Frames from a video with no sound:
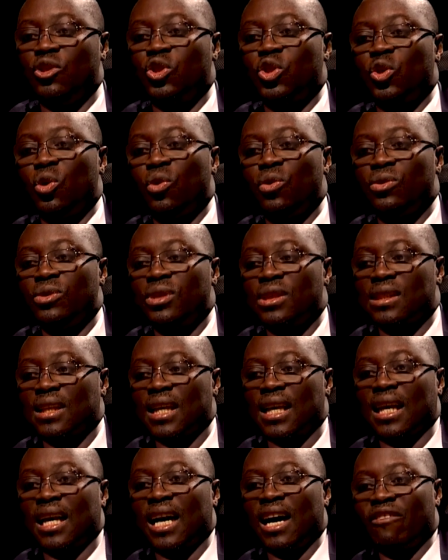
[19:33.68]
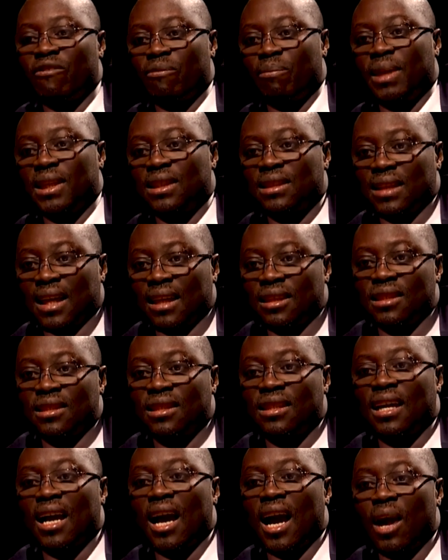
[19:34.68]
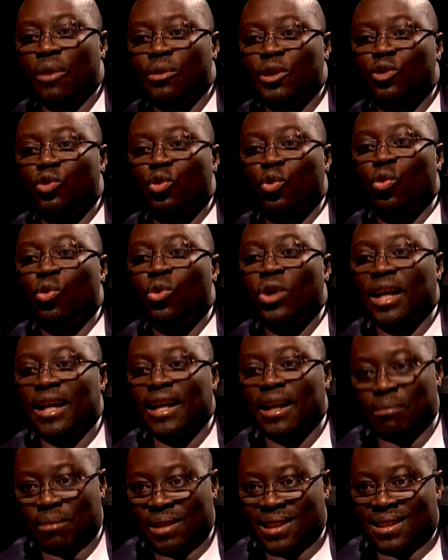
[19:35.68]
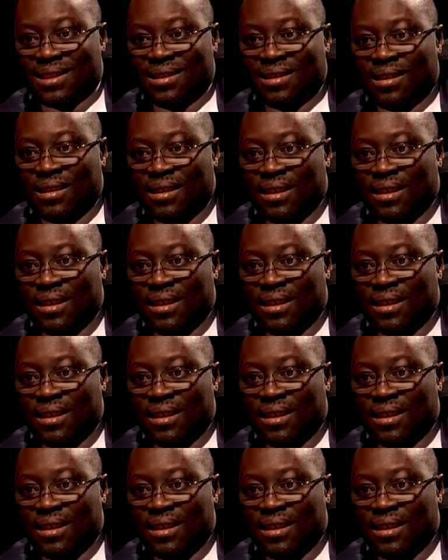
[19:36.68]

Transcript: shows a government that is in a hurry to cook numbers,